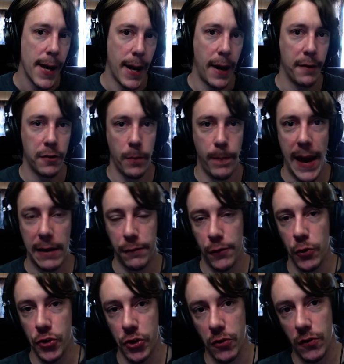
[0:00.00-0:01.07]
Uh, so Bakkt
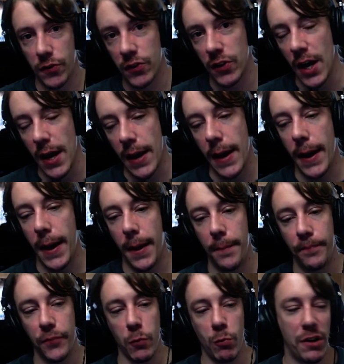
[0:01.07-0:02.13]
Futures um,